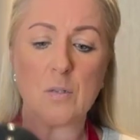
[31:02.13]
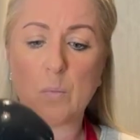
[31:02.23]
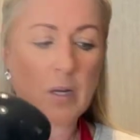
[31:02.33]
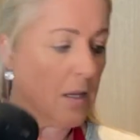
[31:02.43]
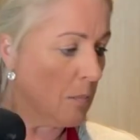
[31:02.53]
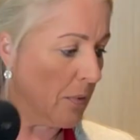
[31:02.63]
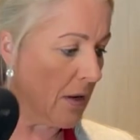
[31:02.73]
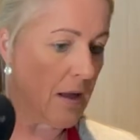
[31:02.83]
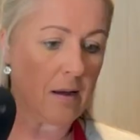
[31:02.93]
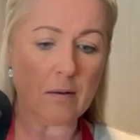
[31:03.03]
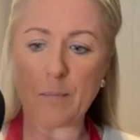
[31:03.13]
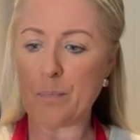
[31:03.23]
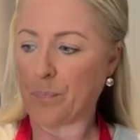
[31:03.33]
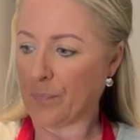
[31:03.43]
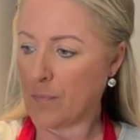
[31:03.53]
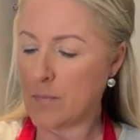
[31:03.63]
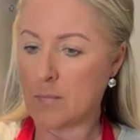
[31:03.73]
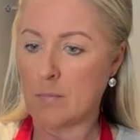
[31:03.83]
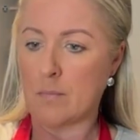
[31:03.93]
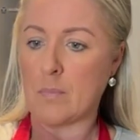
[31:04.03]
I love the size of this
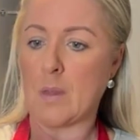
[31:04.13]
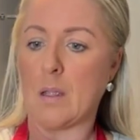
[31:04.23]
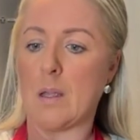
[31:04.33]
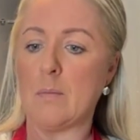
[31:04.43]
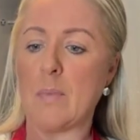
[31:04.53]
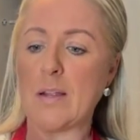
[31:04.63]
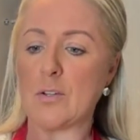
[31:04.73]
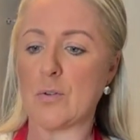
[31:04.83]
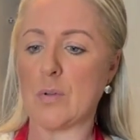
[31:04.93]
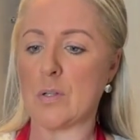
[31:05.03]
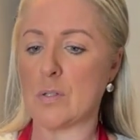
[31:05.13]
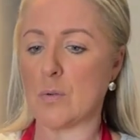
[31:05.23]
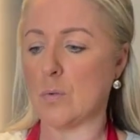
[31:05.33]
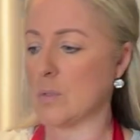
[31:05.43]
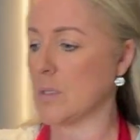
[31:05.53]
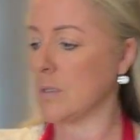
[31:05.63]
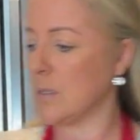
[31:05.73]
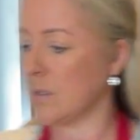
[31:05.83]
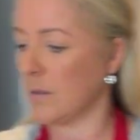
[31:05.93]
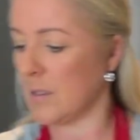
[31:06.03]
bowl. You're going to be feeding
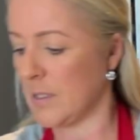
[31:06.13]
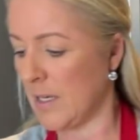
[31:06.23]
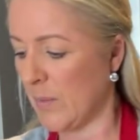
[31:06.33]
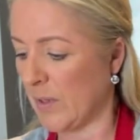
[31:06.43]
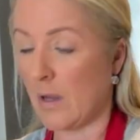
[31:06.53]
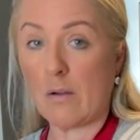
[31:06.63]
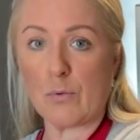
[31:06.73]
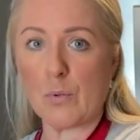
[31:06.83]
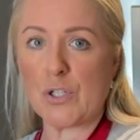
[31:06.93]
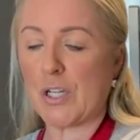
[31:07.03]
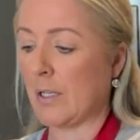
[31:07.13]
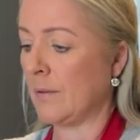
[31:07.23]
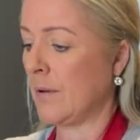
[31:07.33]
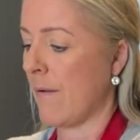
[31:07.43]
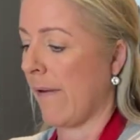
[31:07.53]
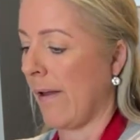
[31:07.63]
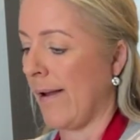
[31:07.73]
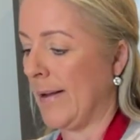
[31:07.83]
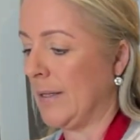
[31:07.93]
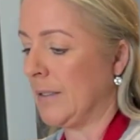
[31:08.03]
6 people so easily in
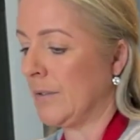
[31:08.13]
here.